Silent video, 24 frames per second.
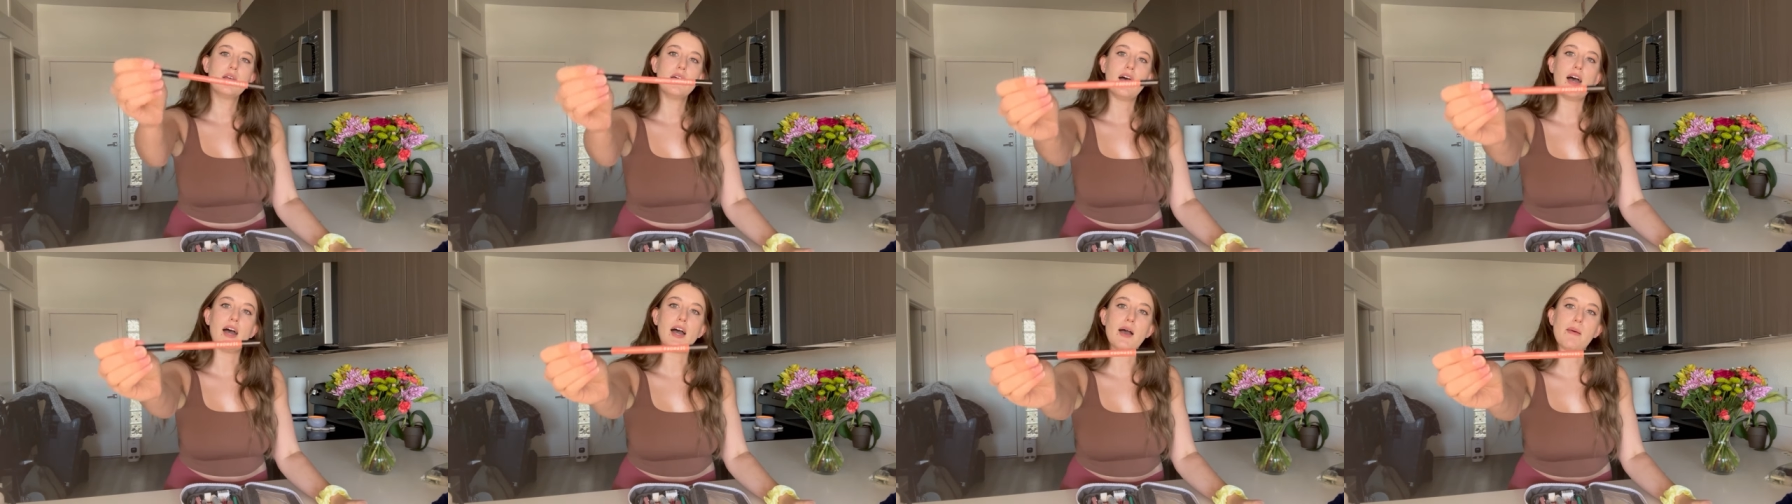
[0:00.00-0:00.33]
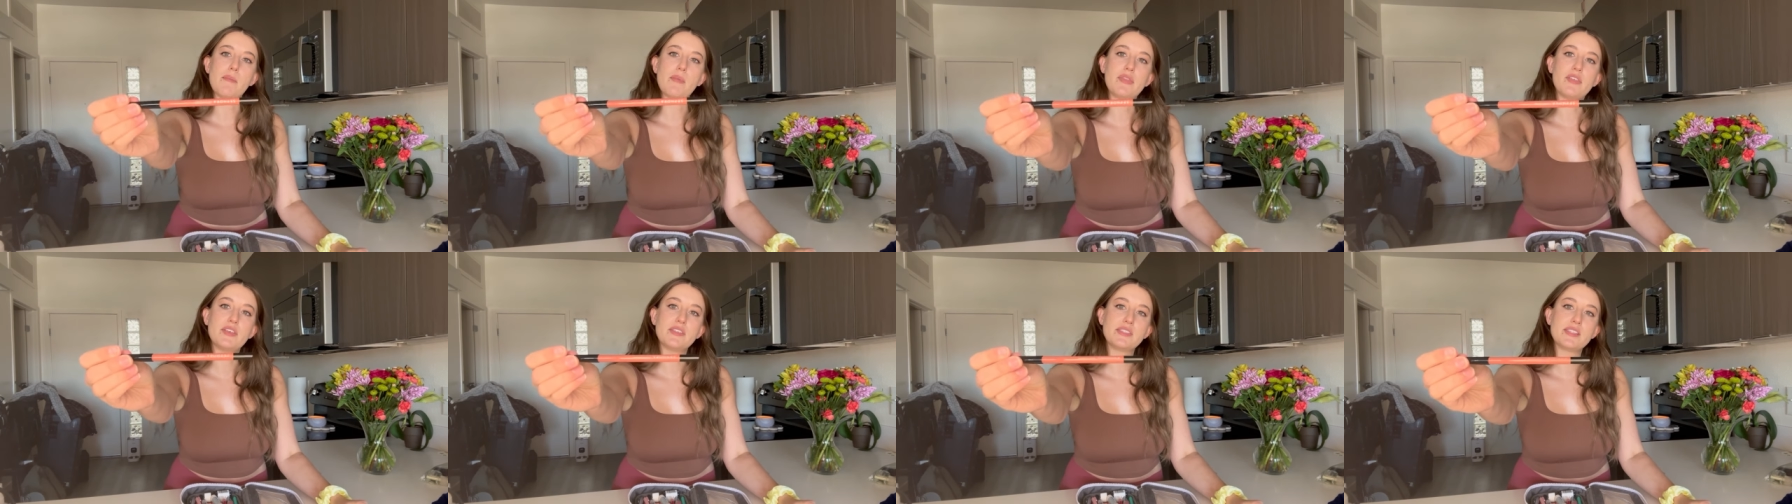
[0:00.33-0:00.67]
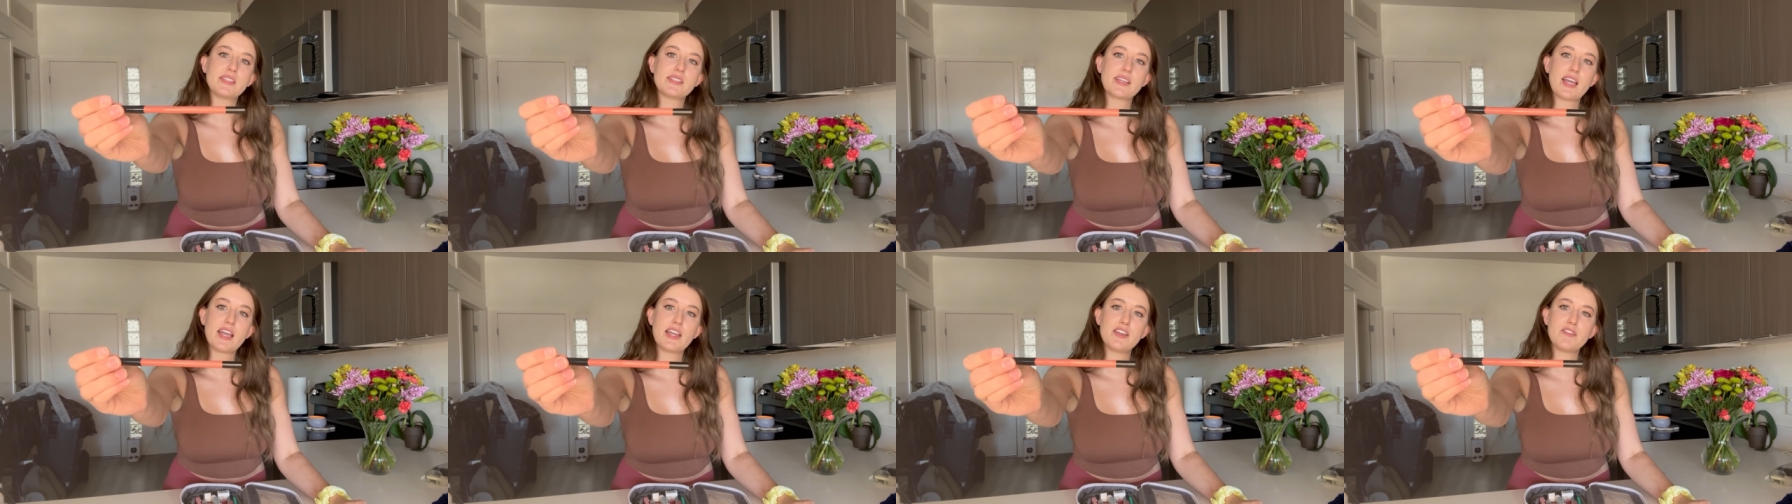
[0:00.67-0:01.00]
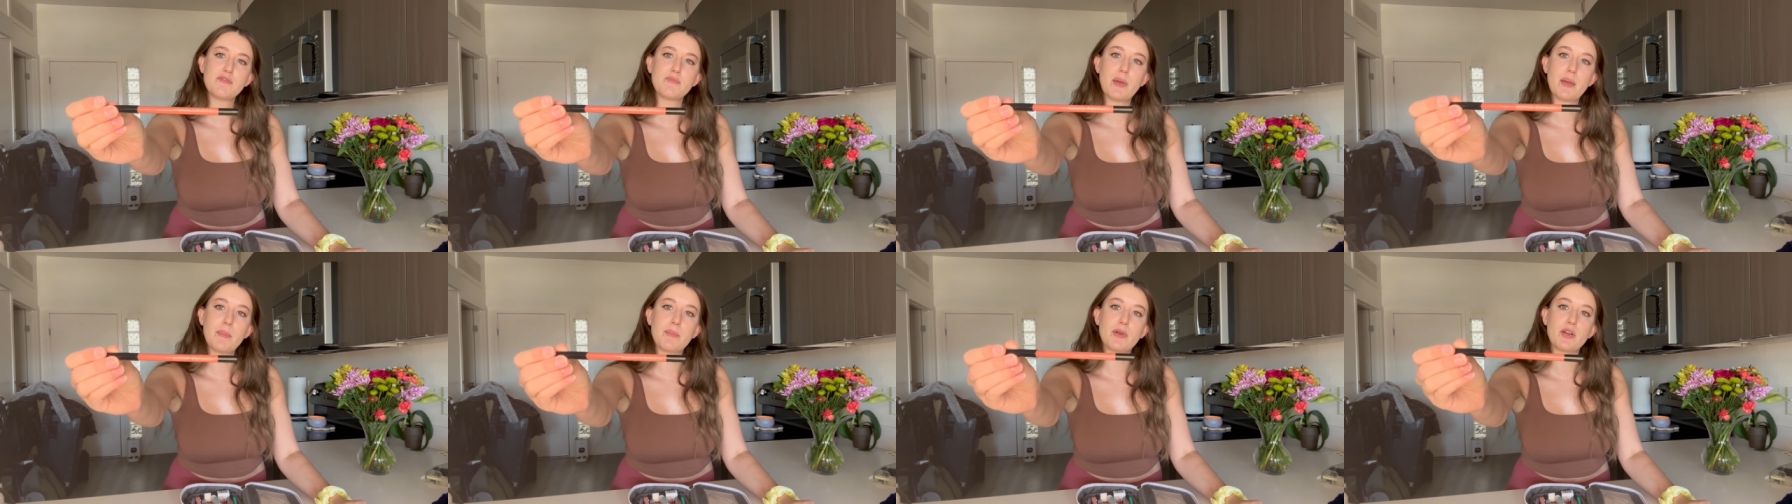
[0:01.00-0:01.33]
But this is kind
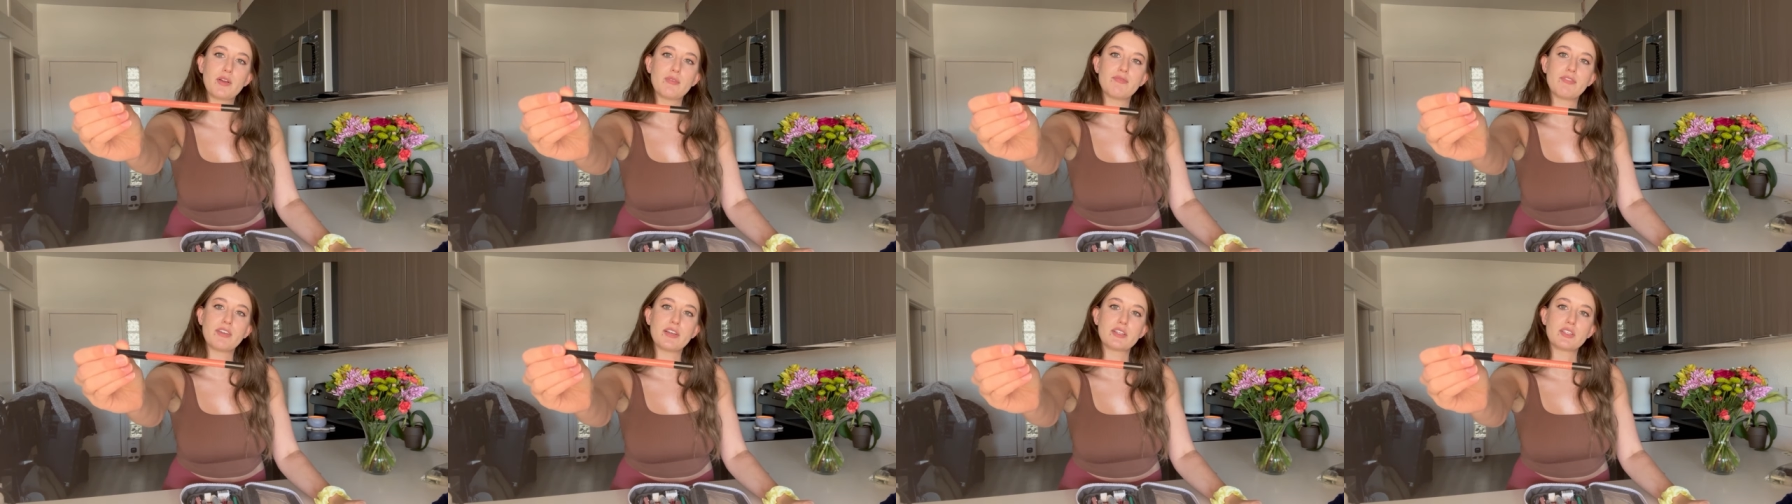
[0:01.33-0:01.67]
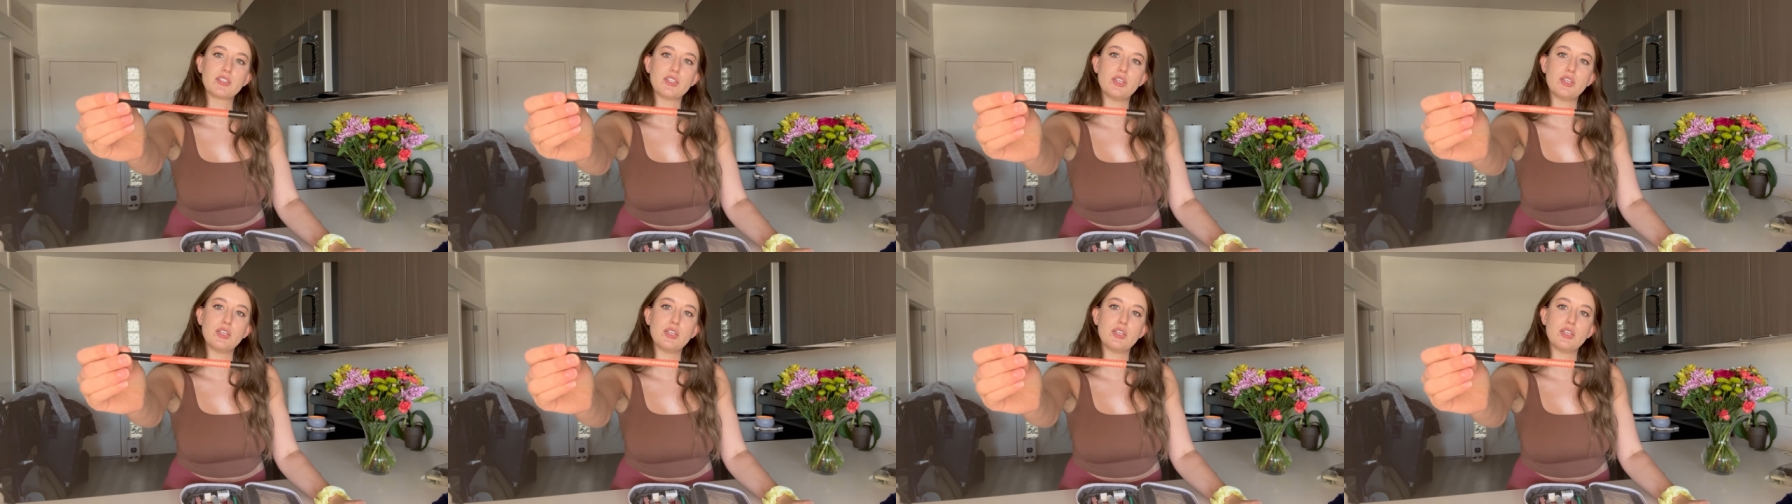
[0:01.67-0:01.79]
of my perfect